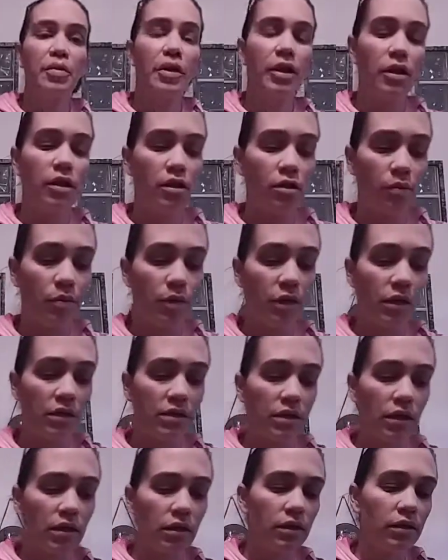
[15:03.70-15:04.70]
palette because
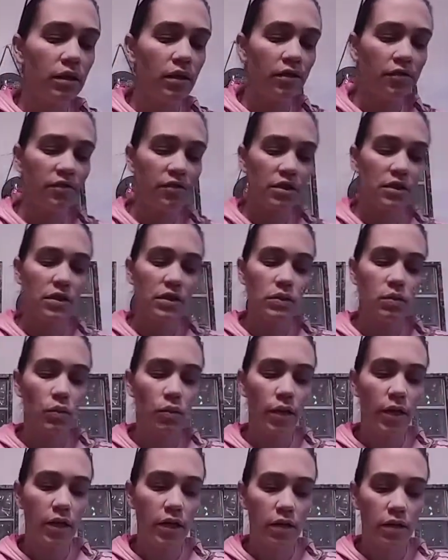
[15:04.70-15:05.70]
I love this
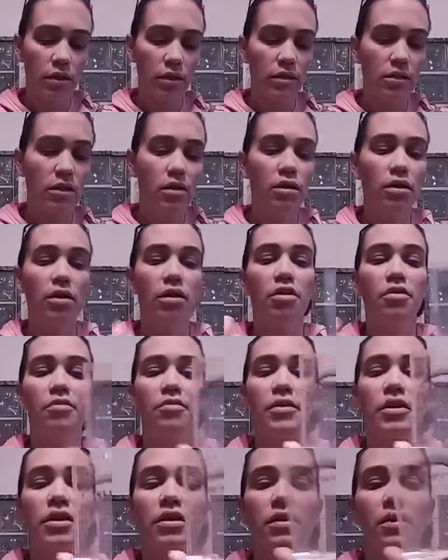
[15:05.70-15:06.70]
white at the top,
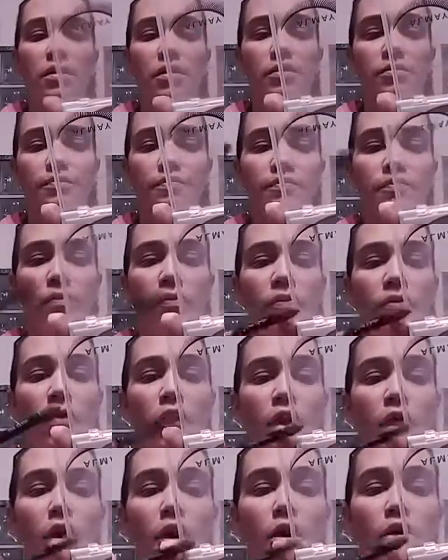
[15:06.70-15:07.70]
the
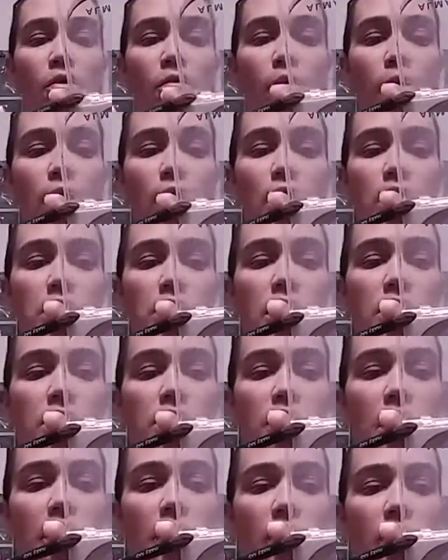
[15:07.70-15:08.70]
Almay Intense
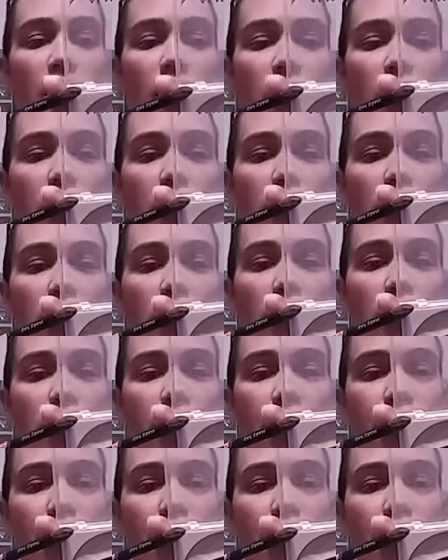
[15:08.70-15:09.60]
Eye Color.